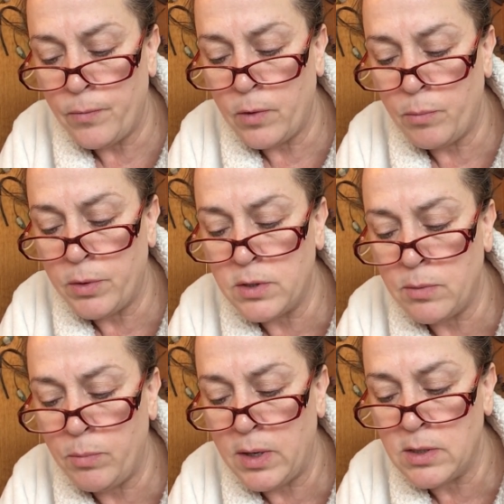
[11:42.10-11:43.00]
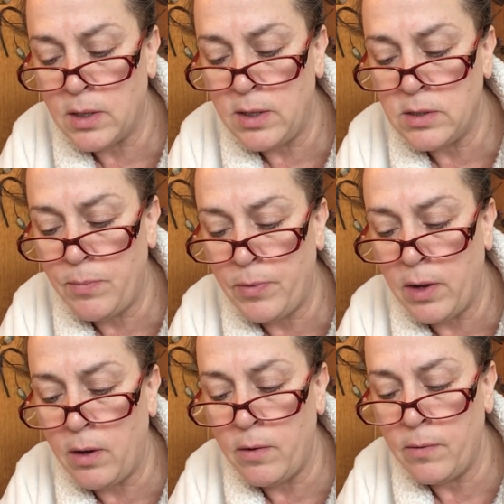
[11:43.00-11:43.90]
I'm going to put some base glaze up
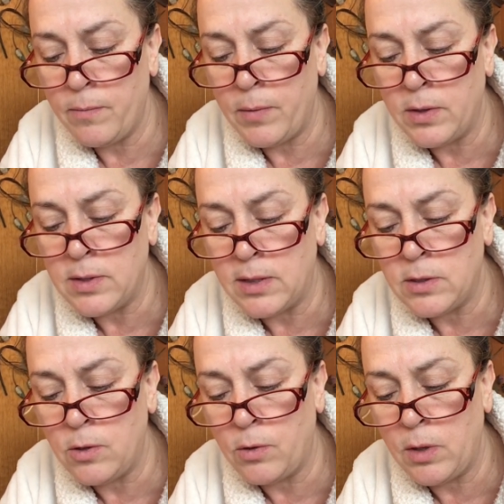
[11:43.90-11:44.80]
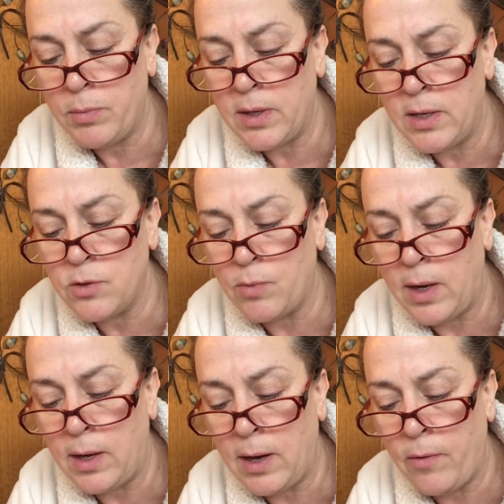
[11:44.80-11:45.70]
there because that's the only place
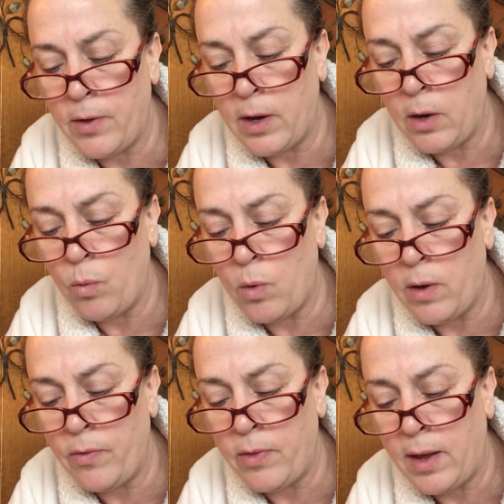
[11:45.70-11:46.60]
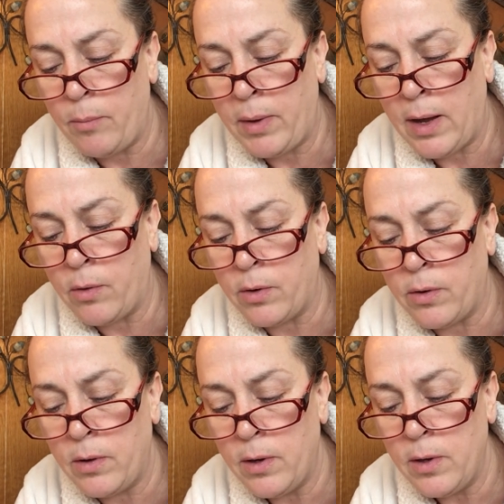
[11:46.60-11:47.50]
right now that I want that
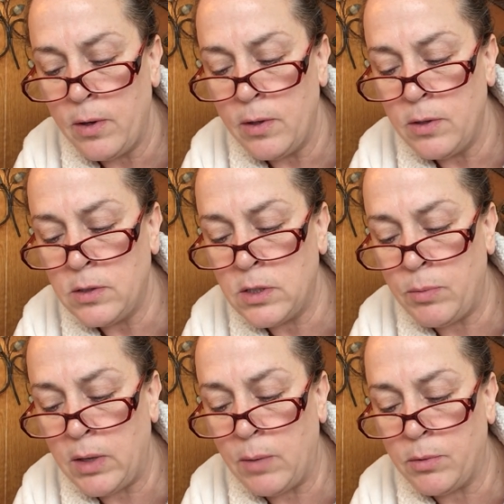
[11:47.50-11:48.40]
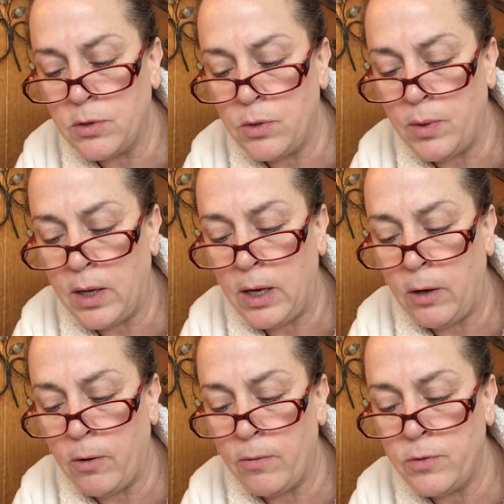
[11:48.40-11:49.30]
powder to be able to
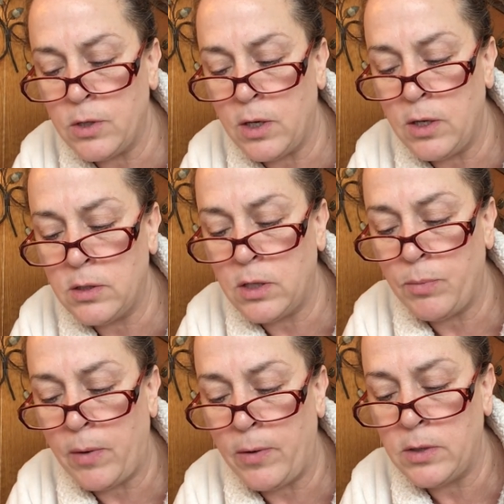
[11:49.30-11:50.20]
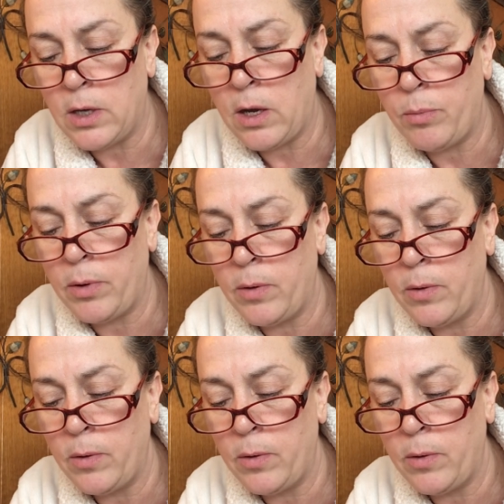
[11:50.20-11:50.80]
adhere, just up on the top.